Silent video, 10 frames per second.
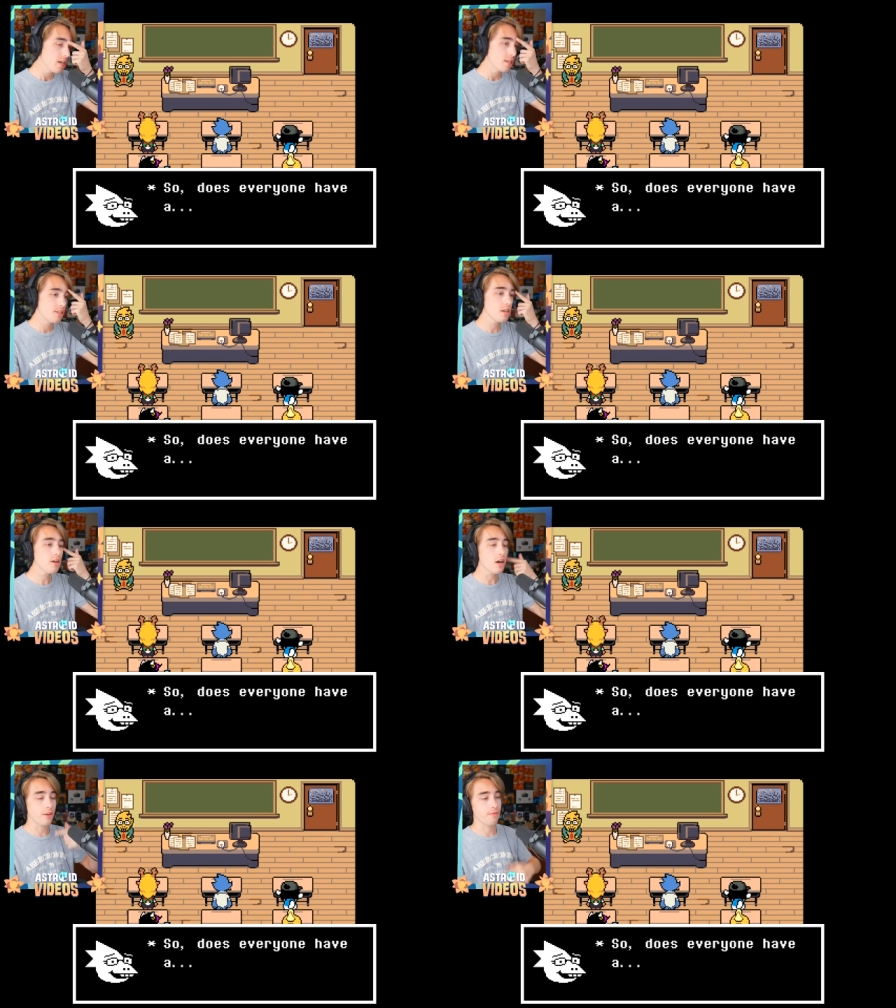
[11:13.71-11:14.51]
So,
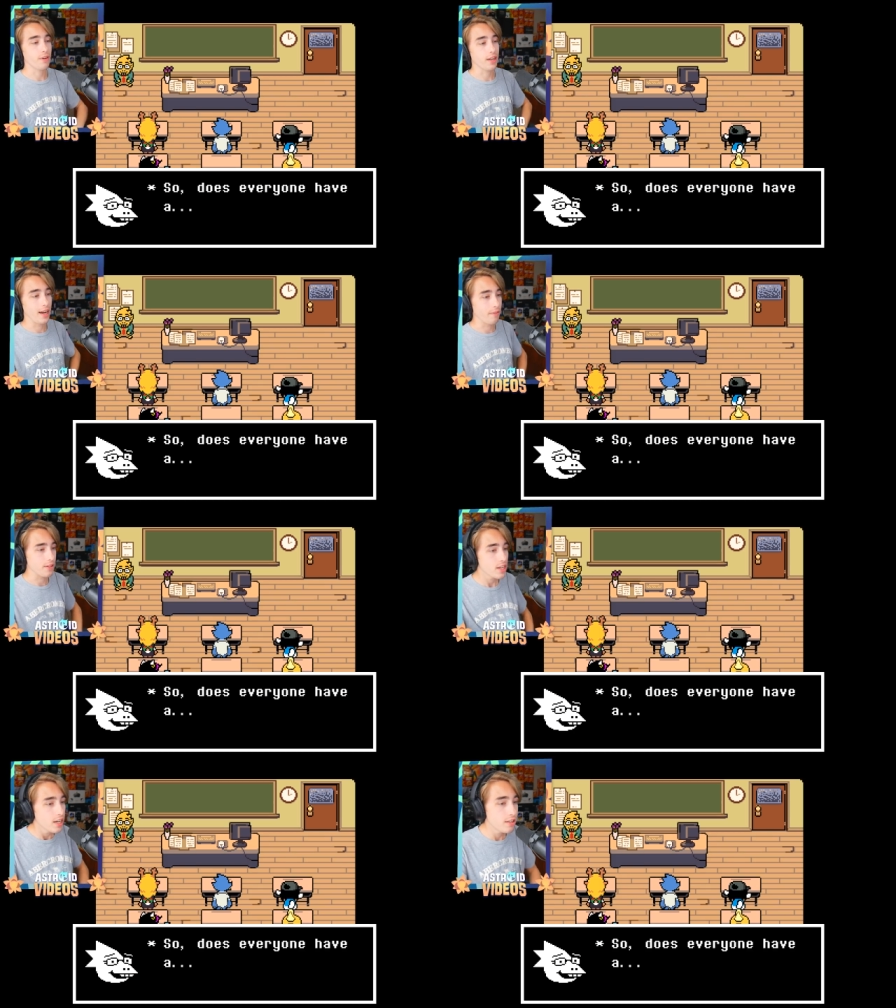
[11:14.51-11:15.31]
uh, fucking
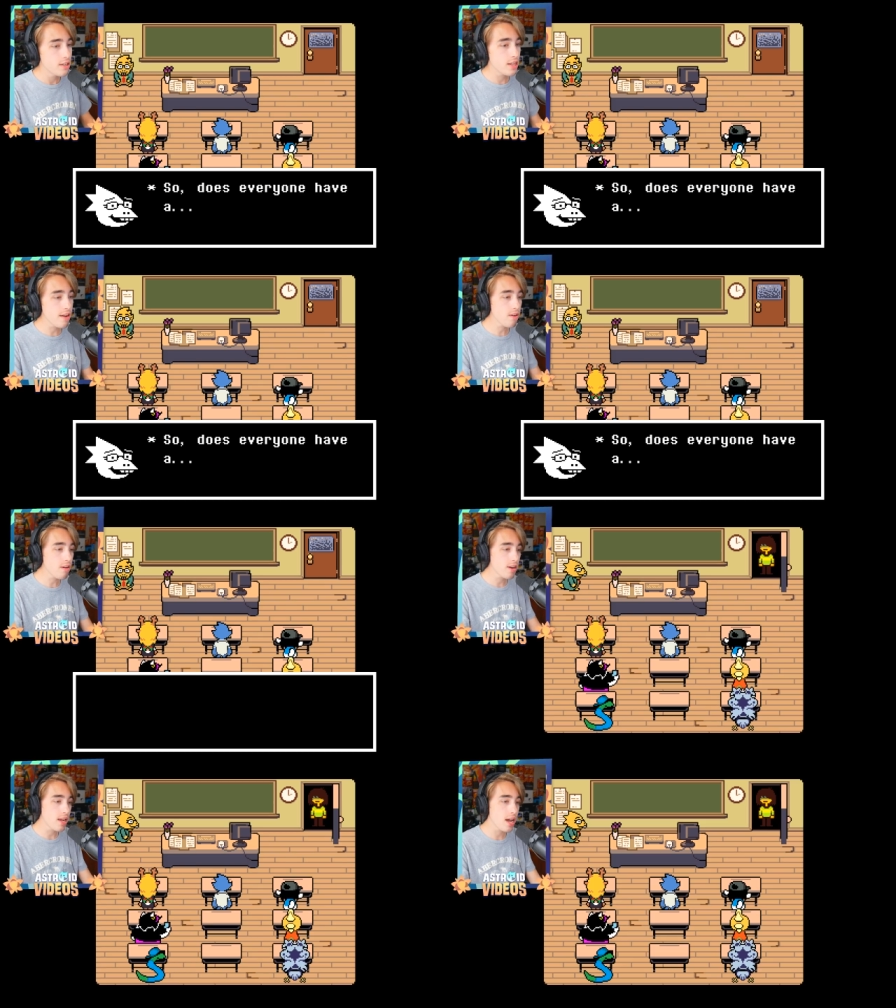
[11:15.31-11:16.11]
Alphys. So does
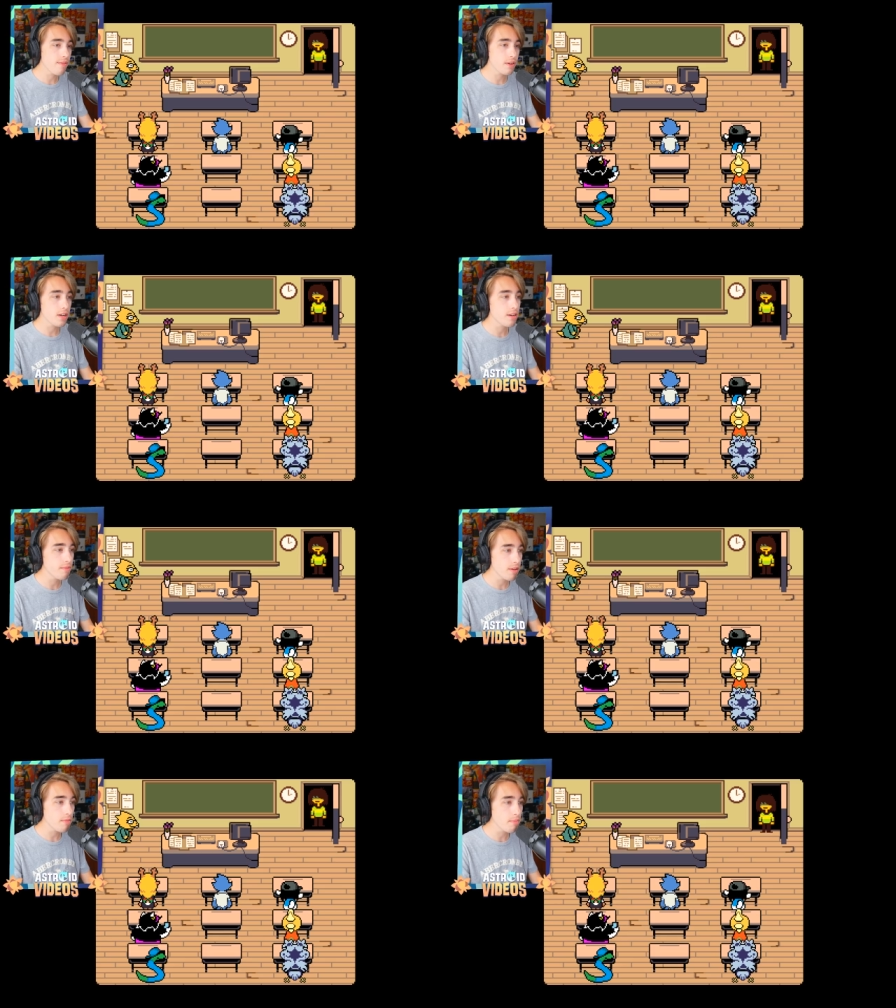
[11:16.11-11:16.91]
everyone have
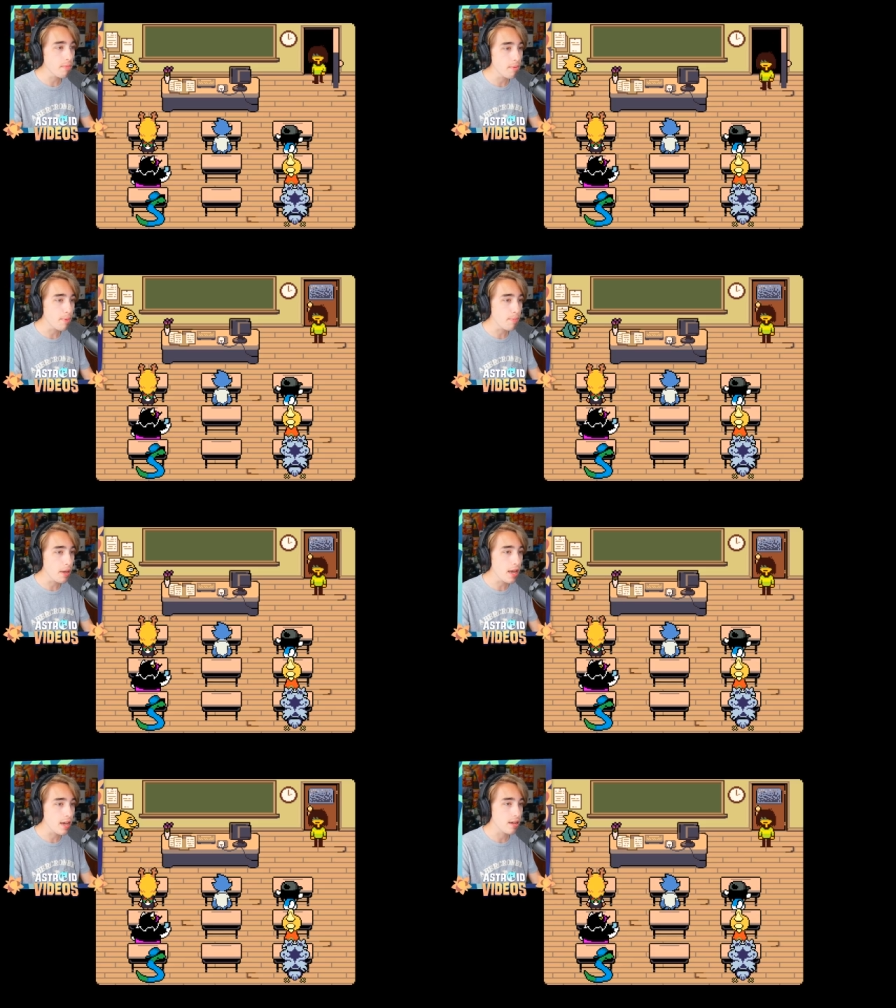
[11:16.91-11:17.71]

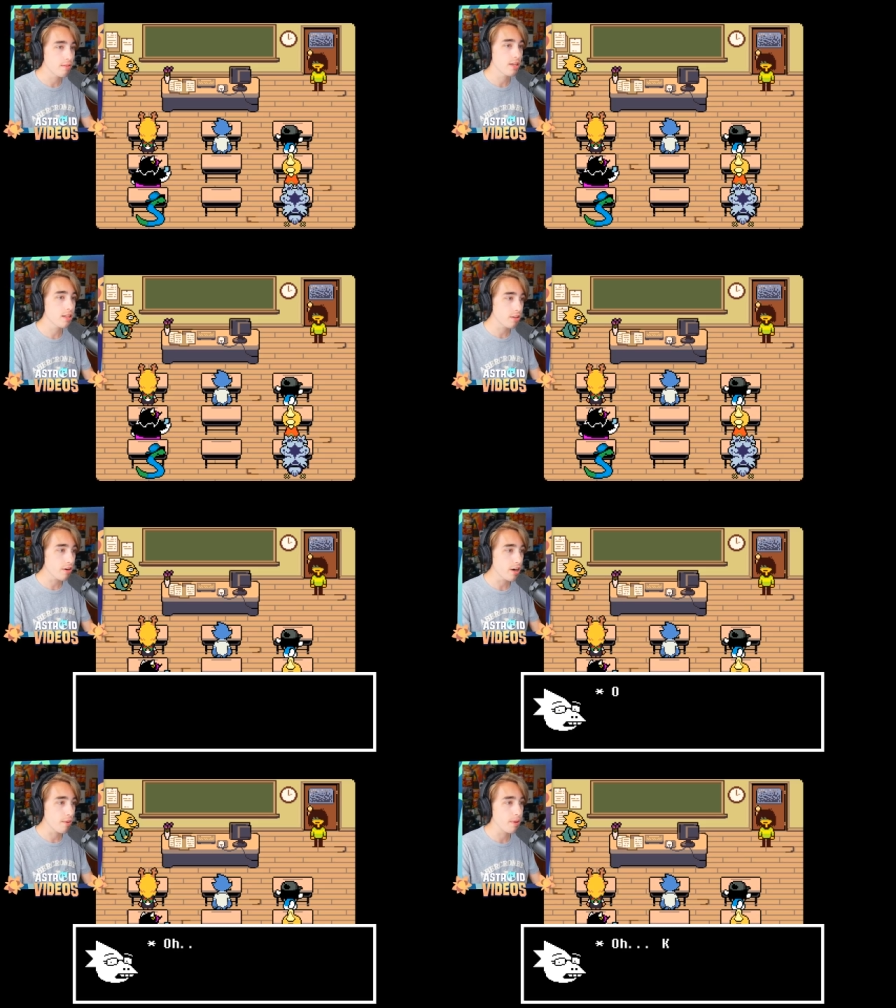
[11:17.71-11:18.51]
a
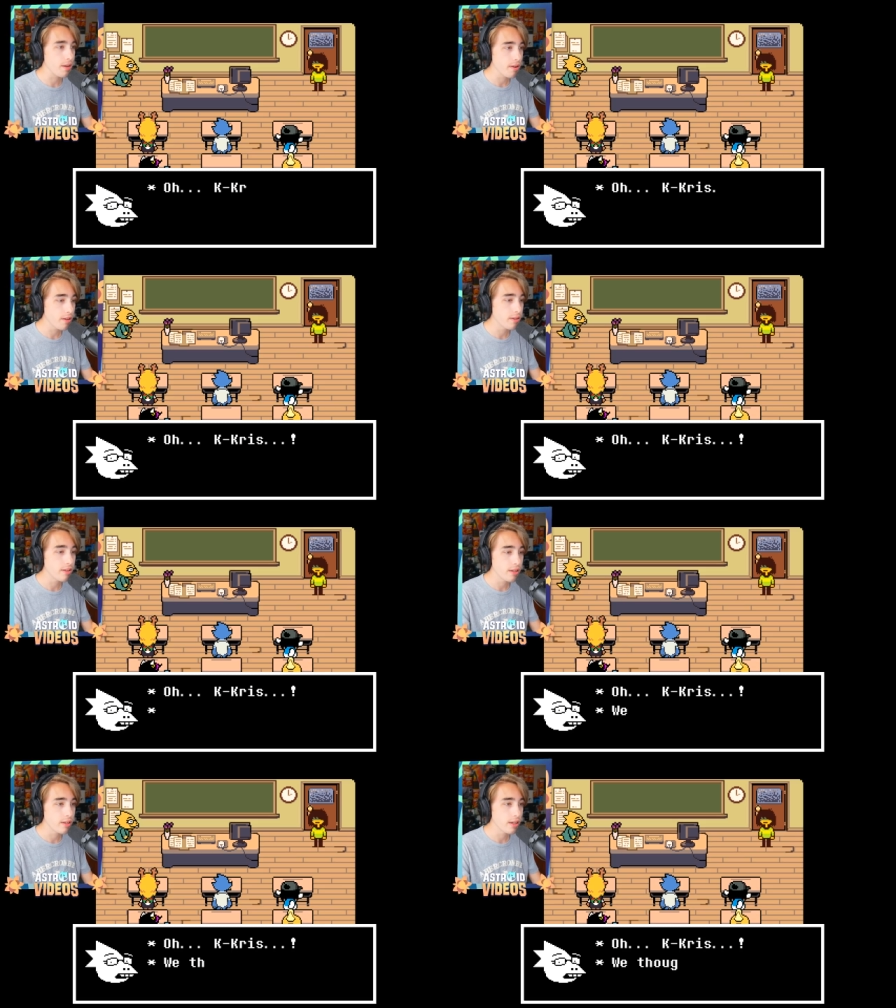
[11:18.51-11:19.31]
door open?
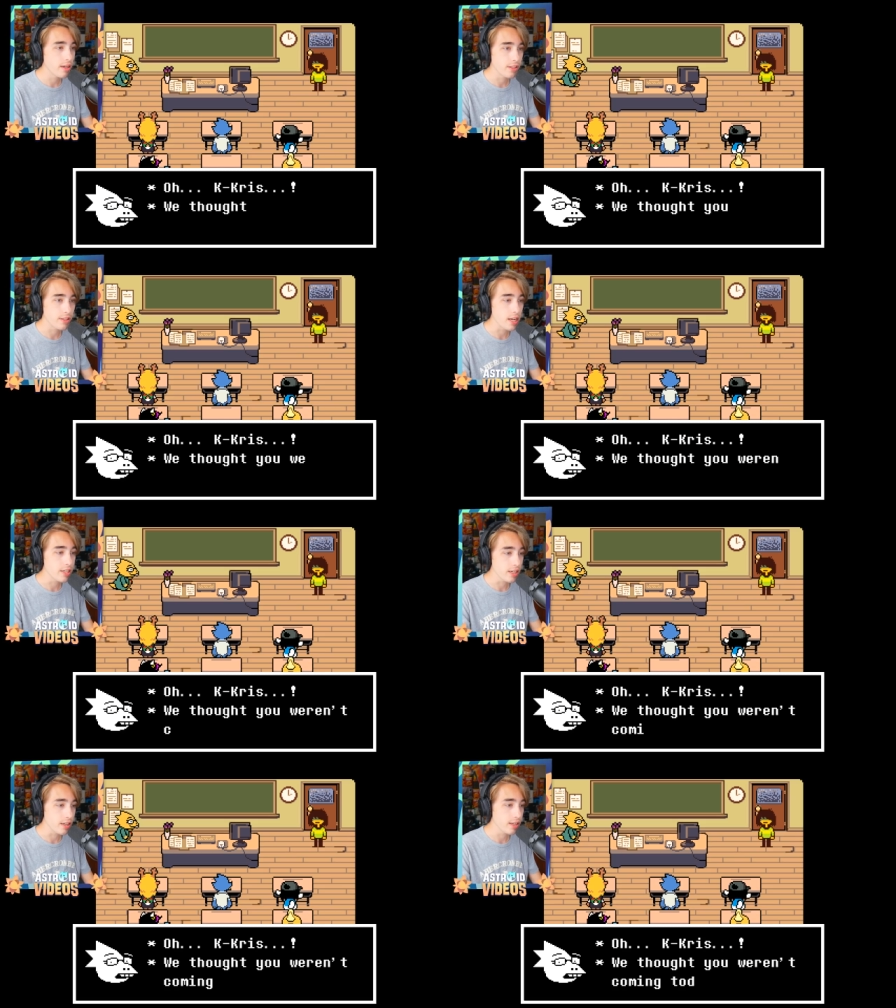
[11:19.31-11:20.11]
Uh,
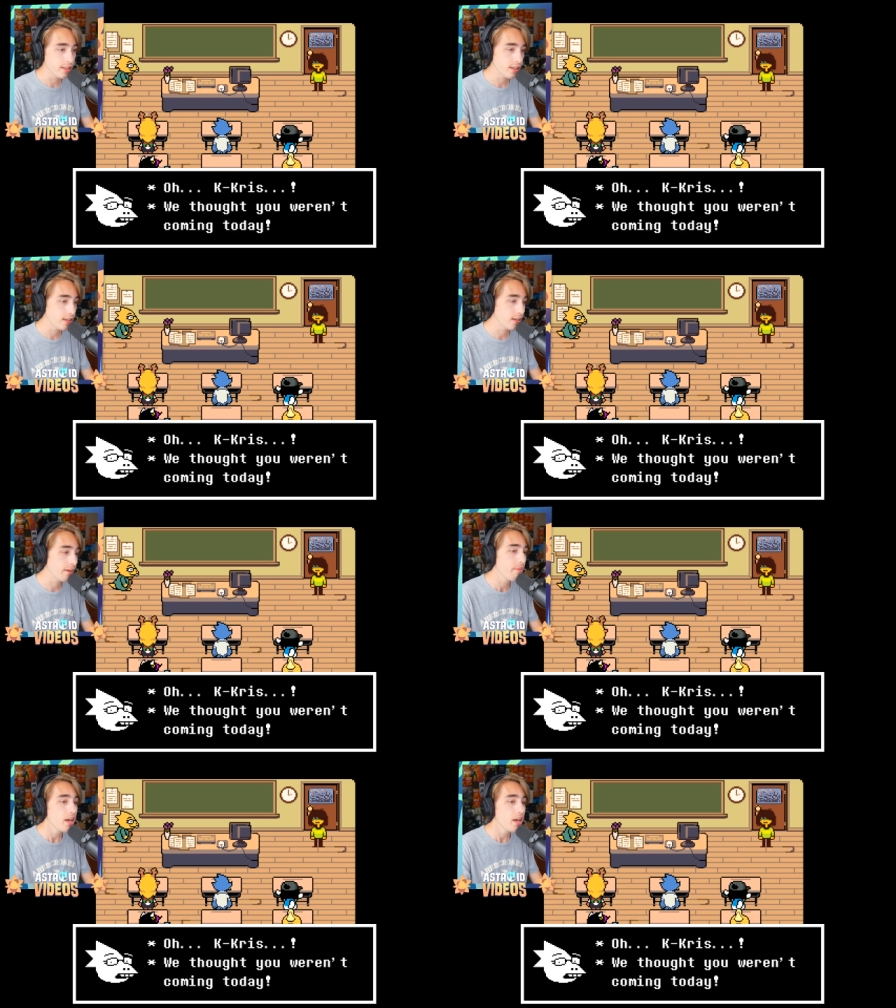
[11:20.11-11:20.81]
detention. Uh,